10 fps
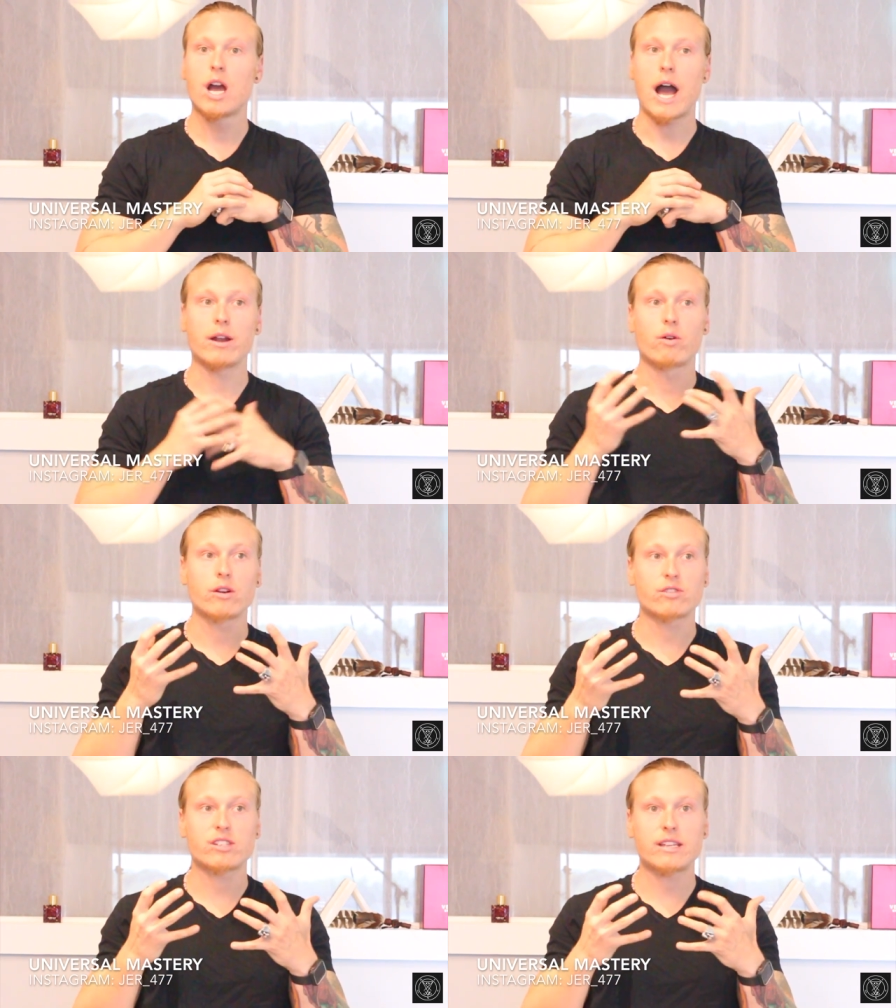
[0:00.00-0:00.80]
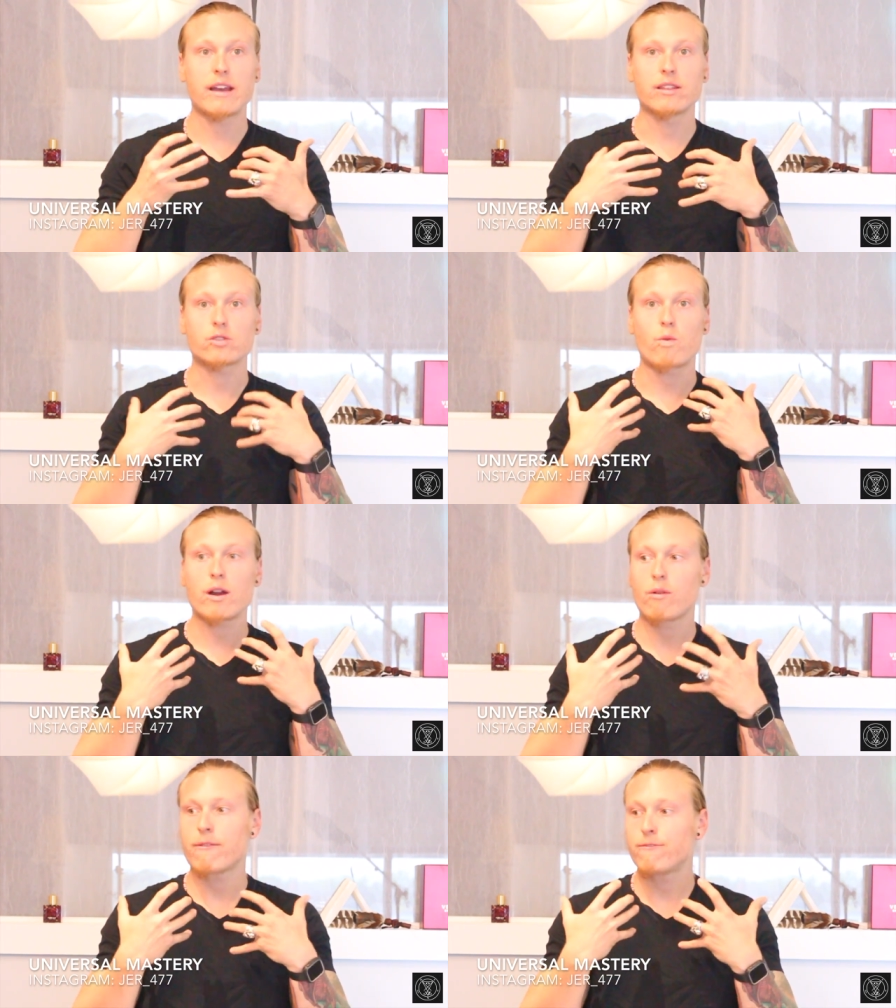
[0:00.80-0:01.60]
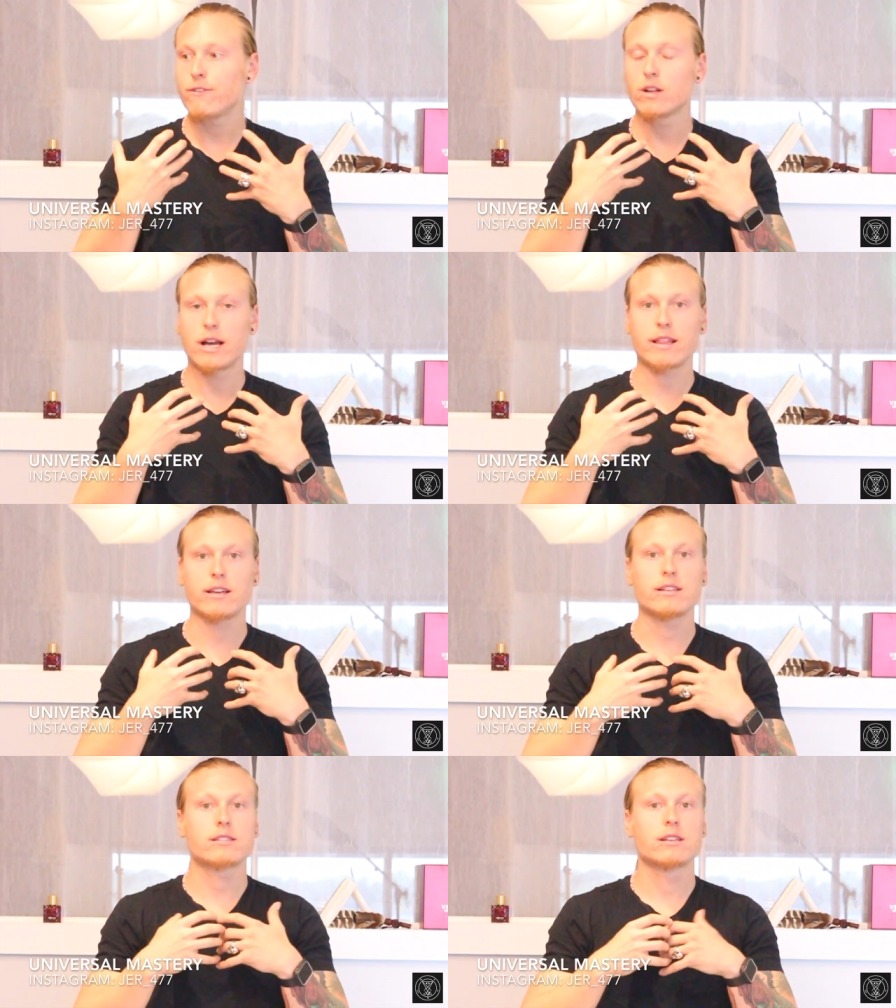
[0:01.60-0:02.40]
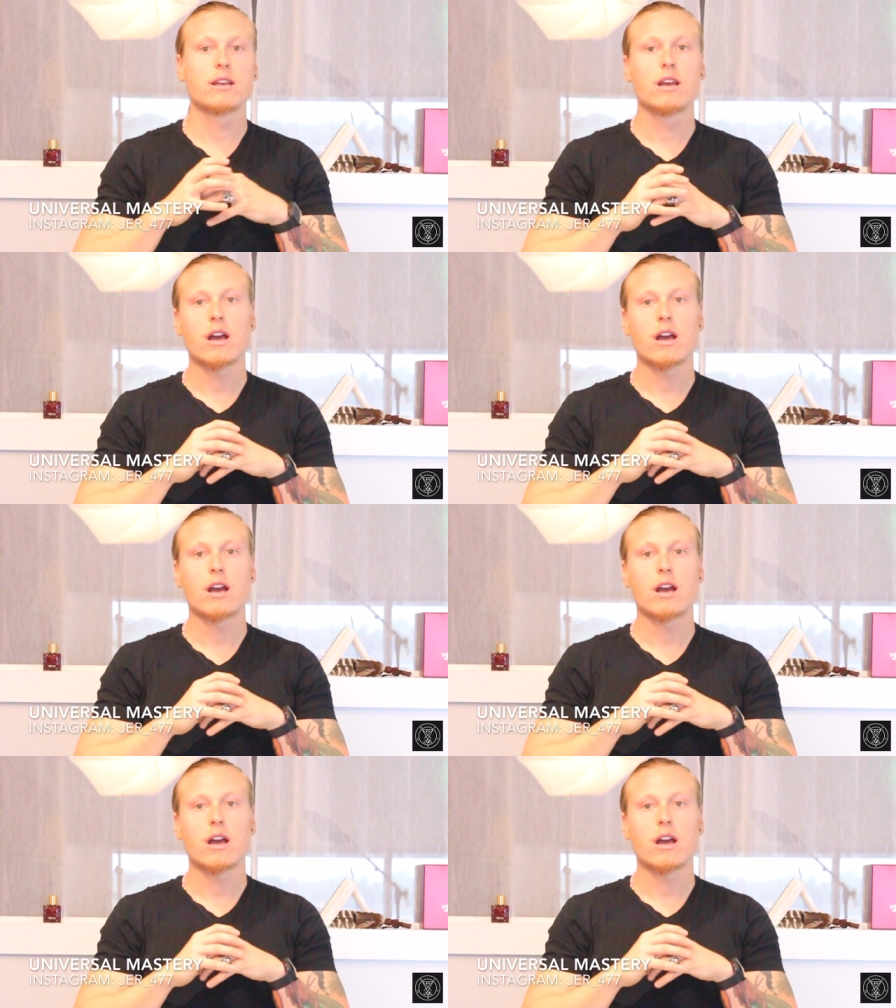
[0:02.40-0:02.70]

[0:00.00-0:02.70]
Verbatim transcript: I don't understand this. Why do I feel like this?